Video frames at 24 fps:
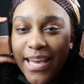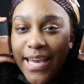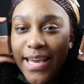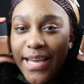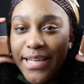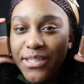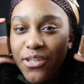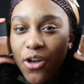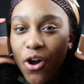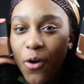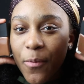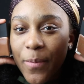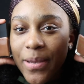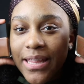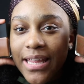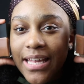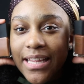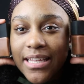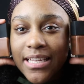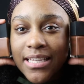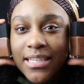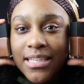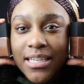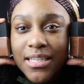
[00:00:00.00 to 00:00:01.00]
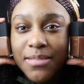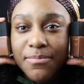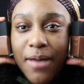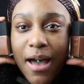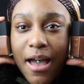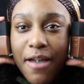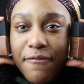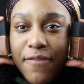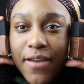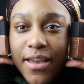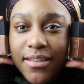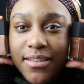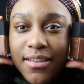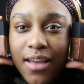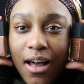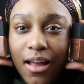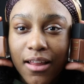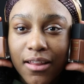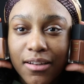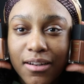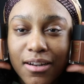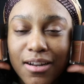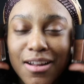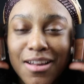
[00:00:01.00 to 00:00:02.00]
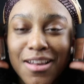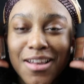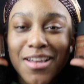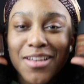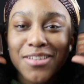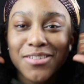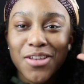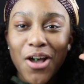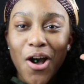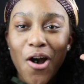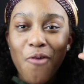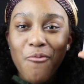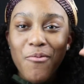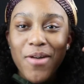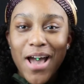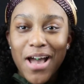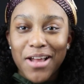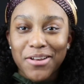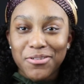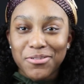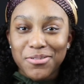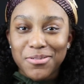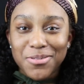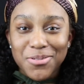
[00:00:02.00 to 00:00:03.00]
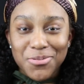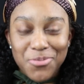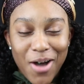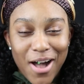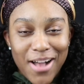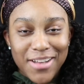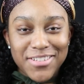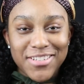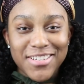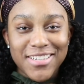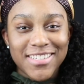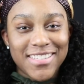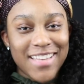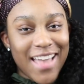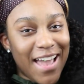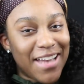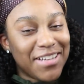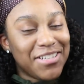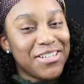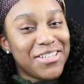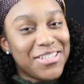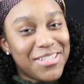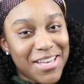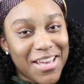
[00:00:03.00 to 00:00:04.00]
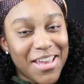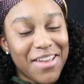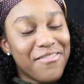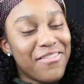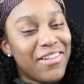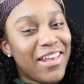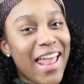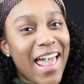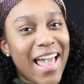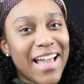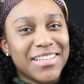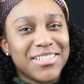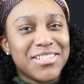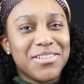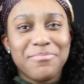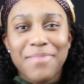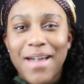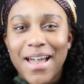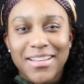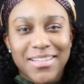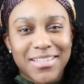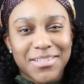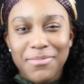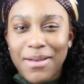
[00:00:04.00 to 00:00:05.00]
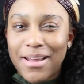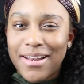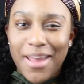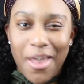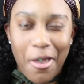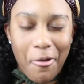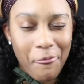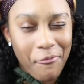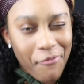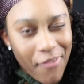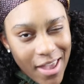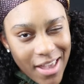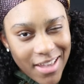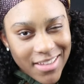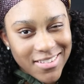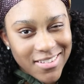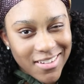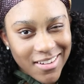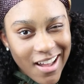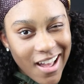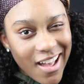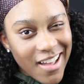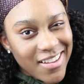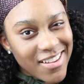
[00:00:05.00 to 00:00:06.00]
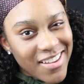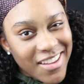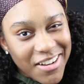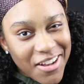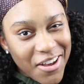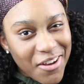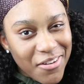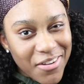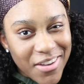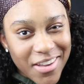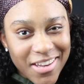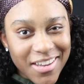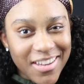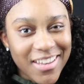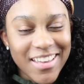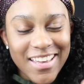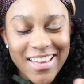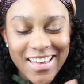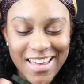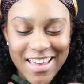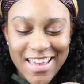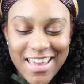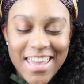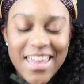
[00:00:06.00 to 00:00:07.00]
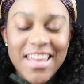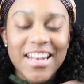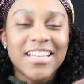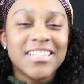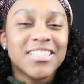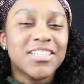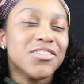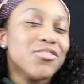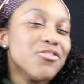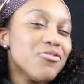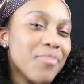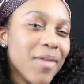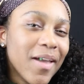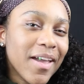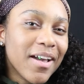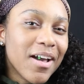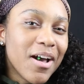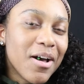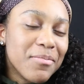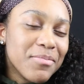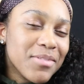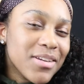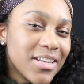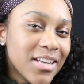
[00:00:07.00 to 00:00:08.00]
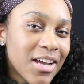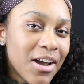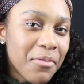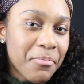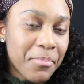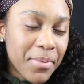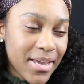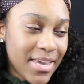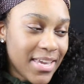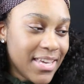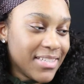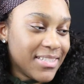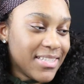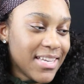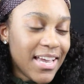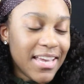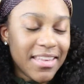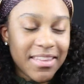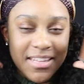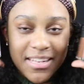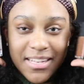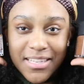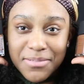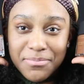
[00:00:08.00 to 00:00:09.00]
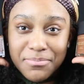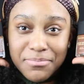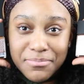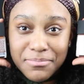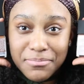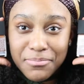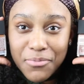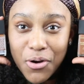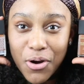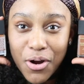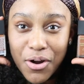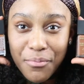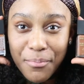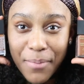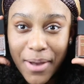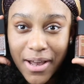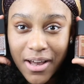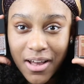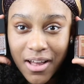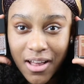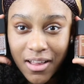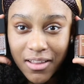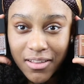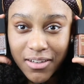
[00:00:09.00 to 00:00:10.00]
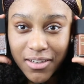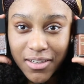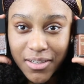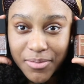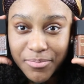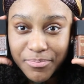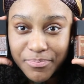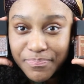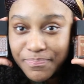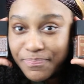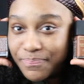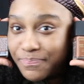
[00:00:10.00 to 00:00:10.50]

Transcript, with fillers: He told me that this is my face color. So we gotta do some swatches to actually see if it actually matches my damn face or not. You know, he doesn't do makeup, you know, but he said that it's more of my color.